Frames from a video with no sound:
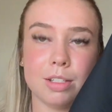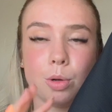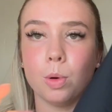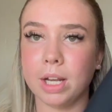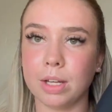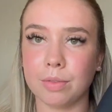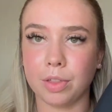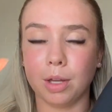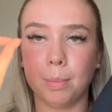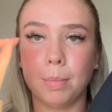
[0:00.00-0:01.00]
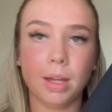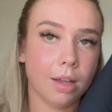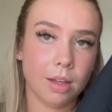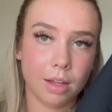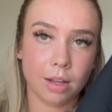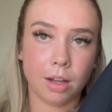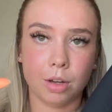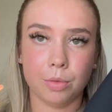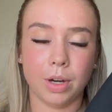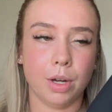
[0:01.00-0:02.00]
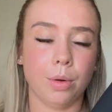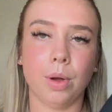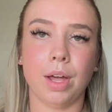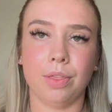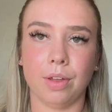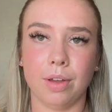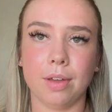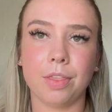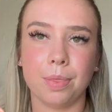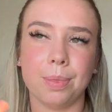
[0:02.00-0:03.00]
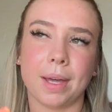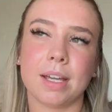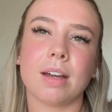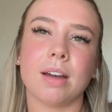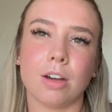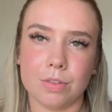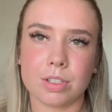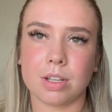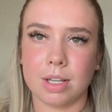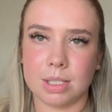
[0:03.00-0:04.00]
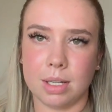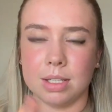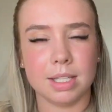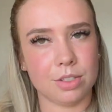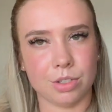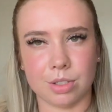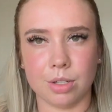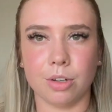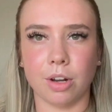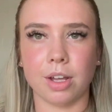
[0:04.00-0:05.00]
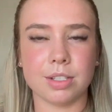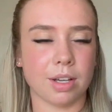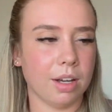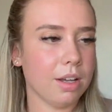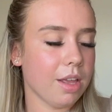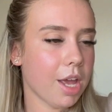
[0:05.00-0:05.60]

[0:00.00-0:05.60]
The quality of them, unreal, and the like oversizedness is just a lot nicer.